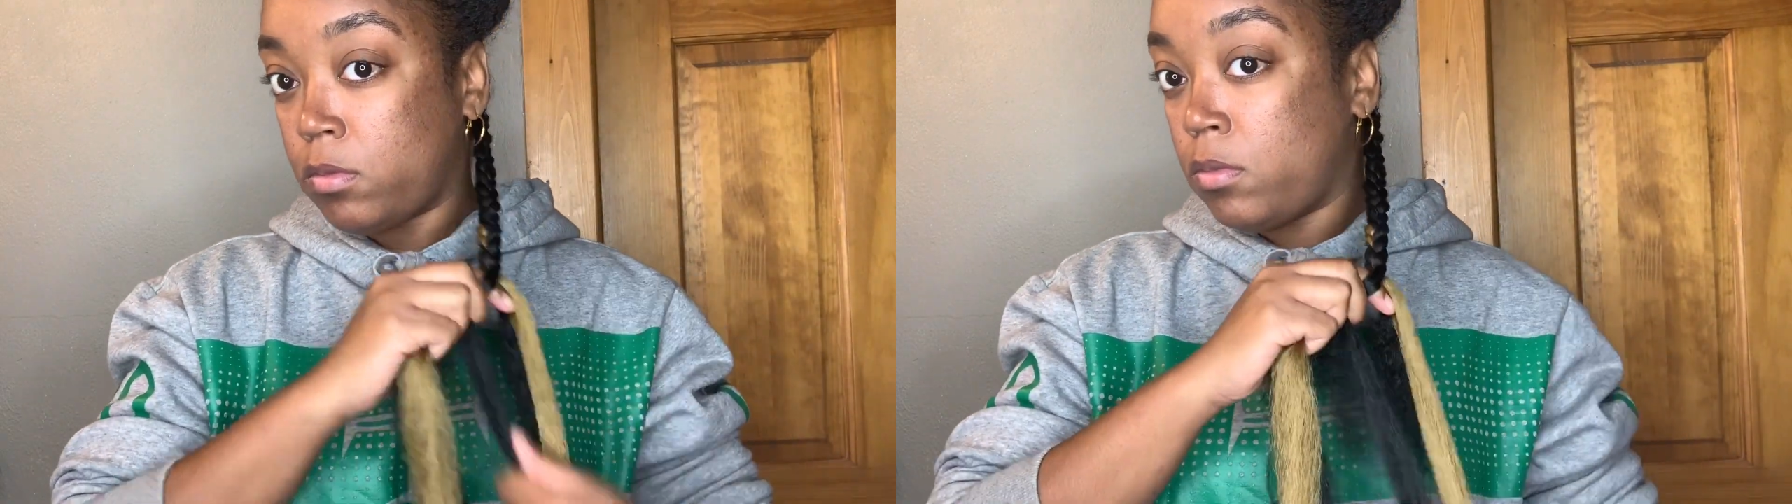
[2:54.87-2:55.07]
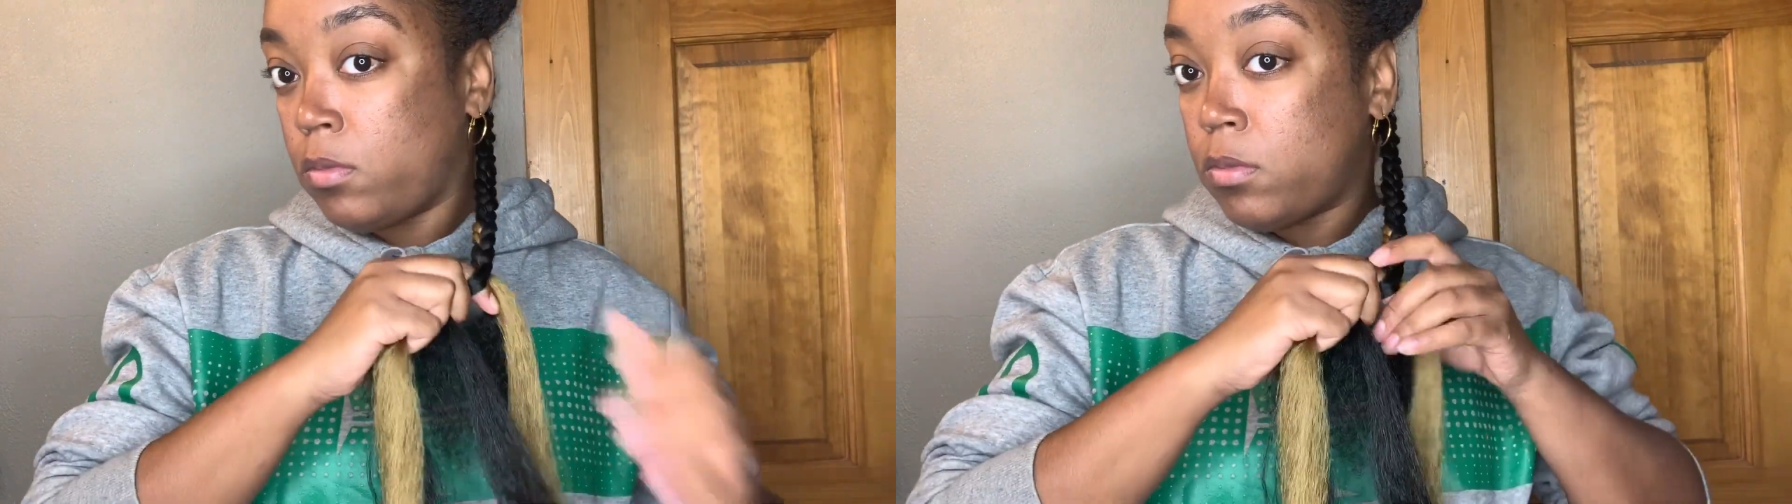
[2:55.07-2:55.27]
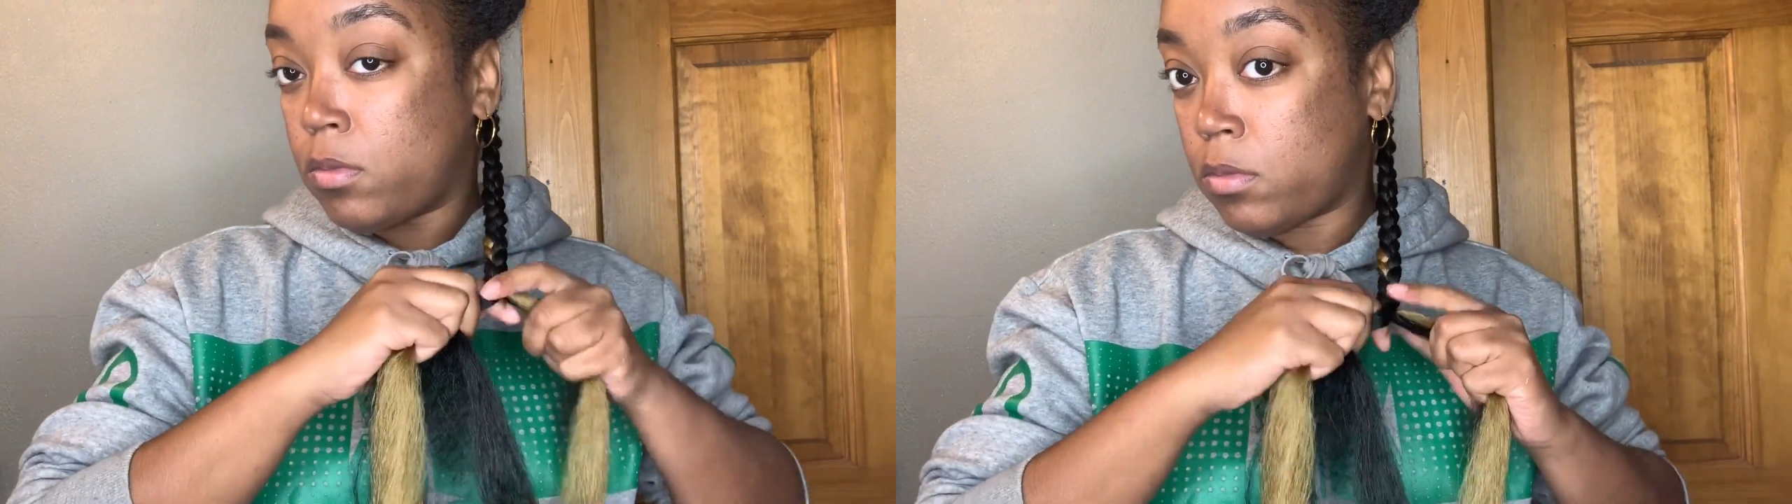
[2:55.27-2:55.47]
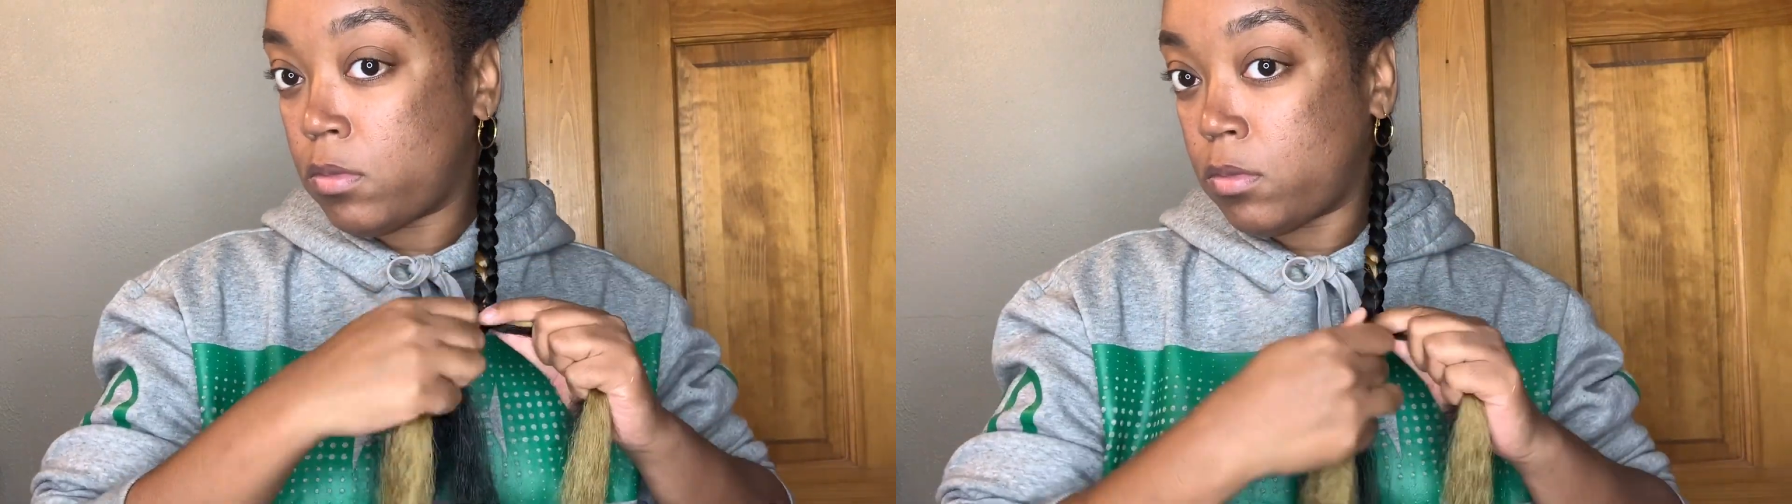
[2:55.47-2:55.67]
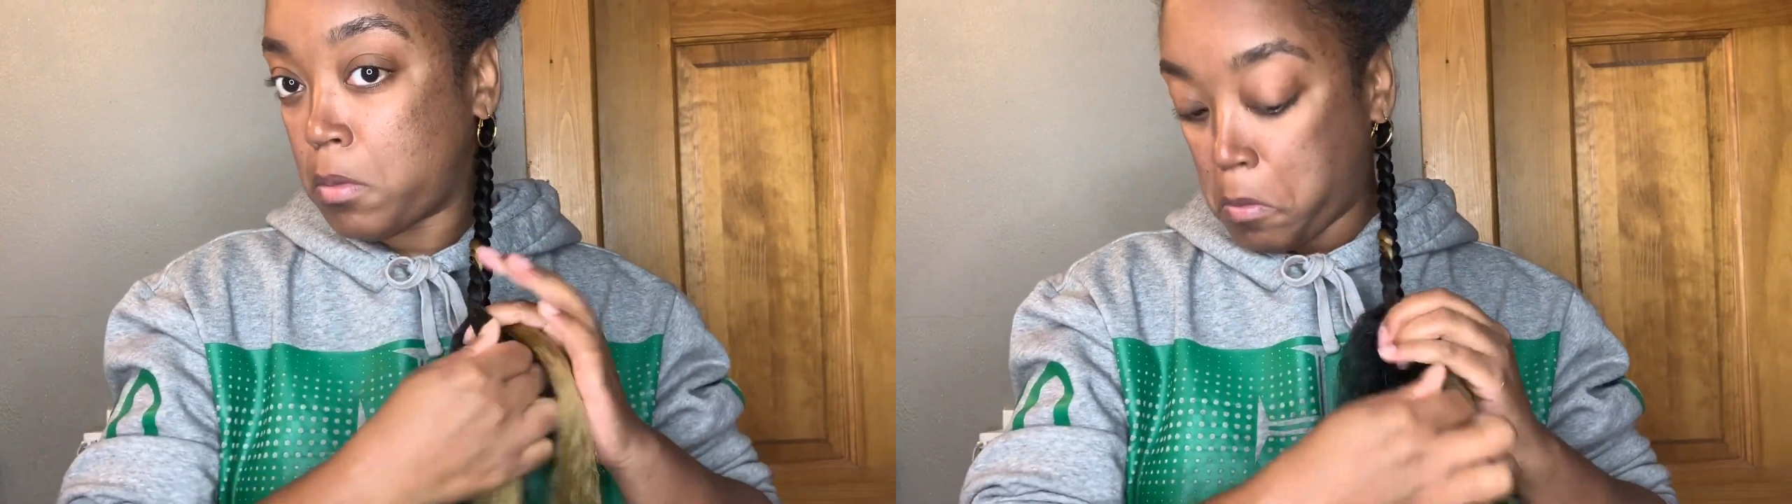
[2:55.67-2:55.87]
I
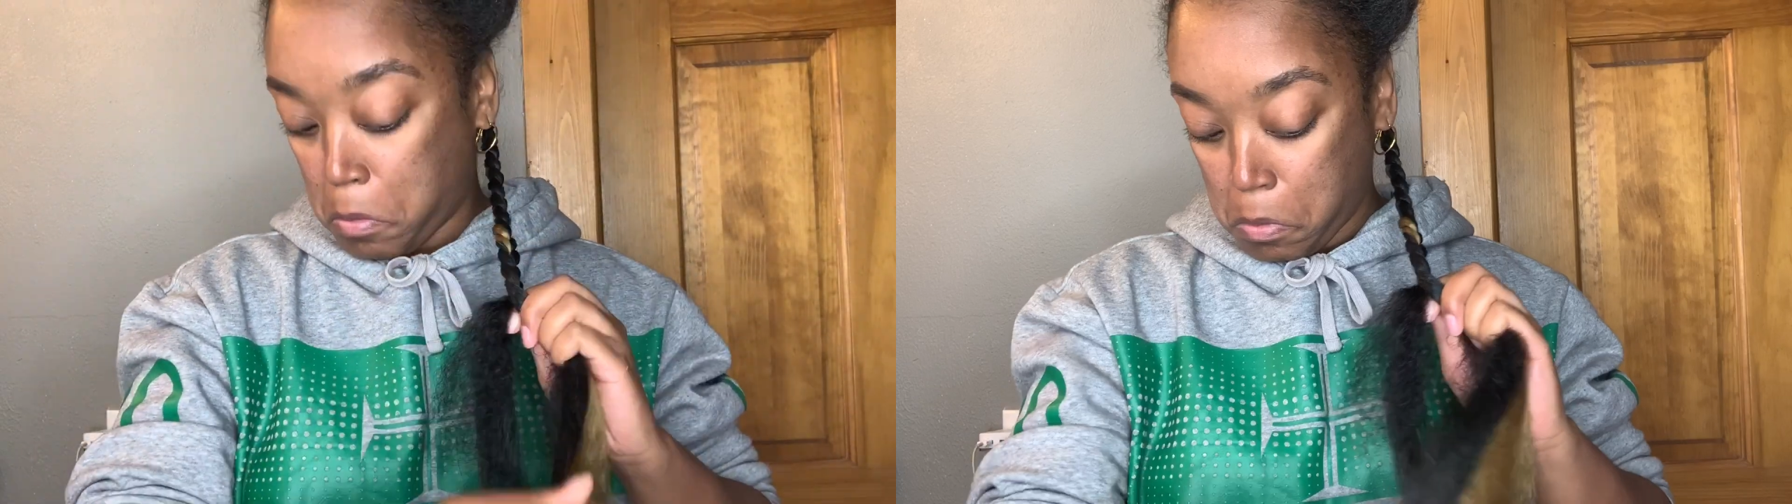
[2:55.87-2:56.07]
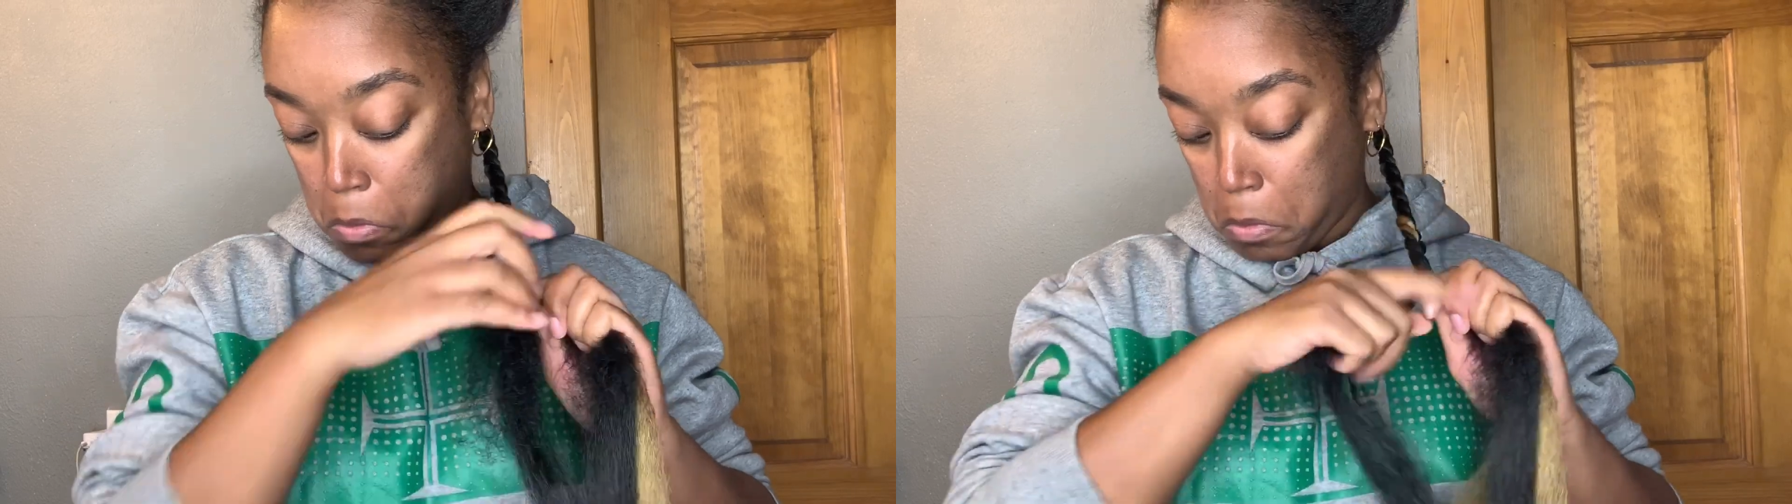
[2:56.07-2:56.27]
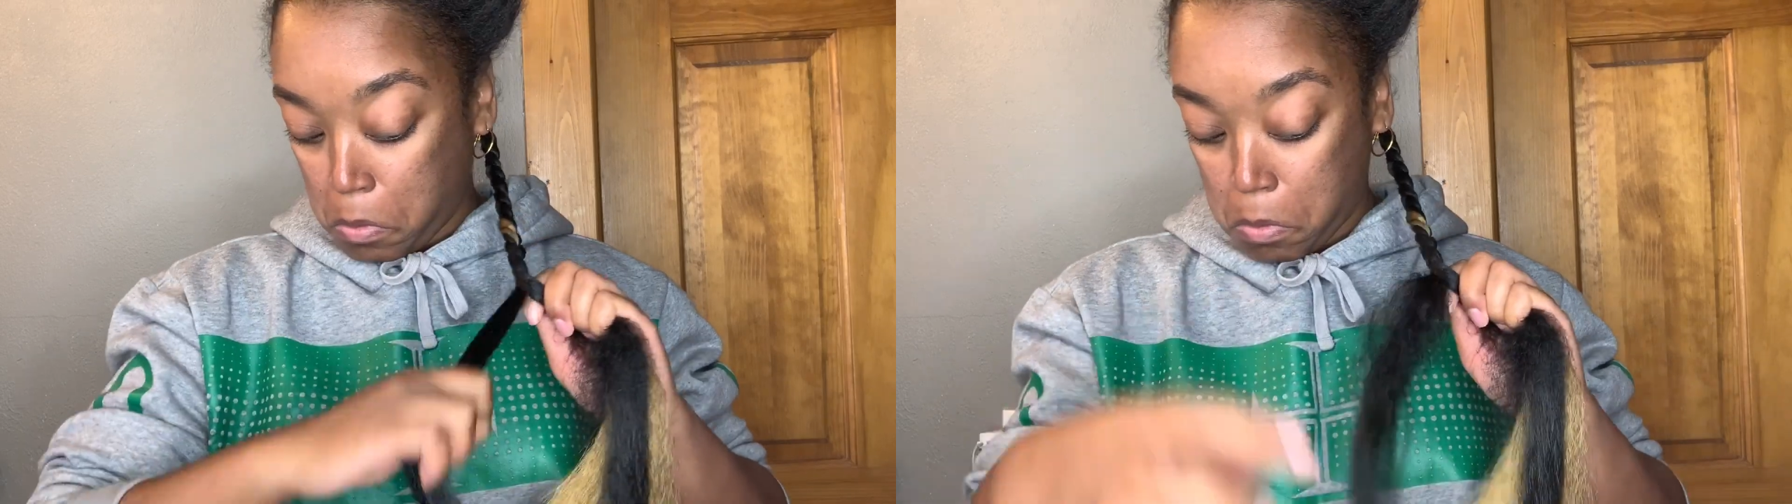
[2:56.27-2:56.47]
used 3